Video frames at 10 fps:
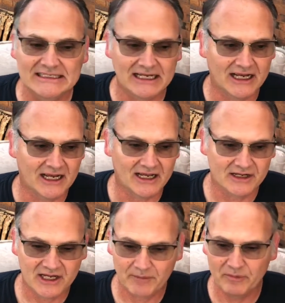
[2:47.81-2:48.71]
A
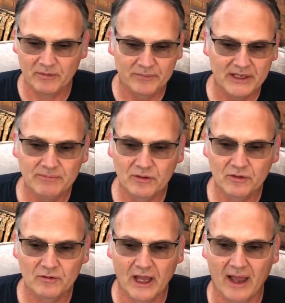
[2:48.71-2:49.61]
couple of
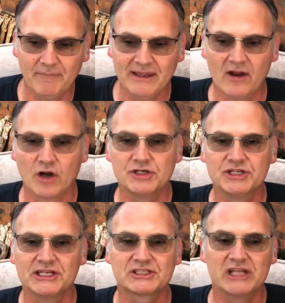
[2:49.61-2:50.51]
people, are
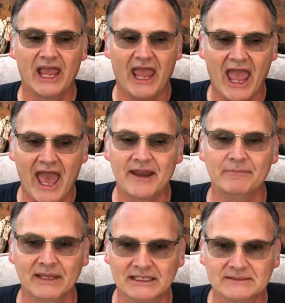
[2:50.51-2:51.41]
just
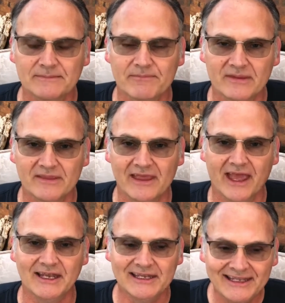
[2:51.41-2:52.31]
adamant
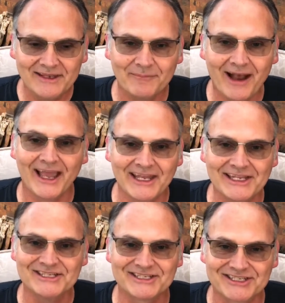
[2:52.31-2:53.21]
that Nehemiah
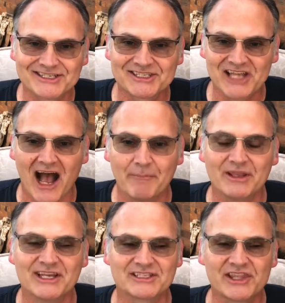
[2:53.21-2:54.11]
needs to stop,
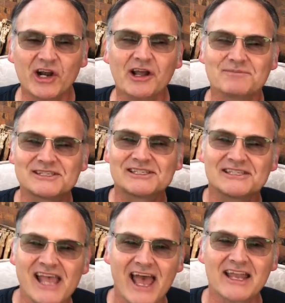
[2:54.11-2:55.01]
because they're
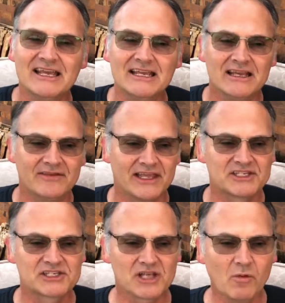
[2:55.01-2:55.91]
upset that
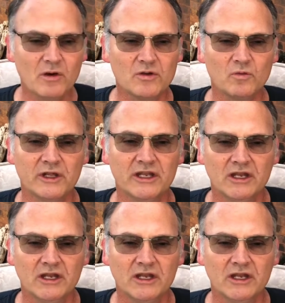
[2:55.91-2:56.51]
someone would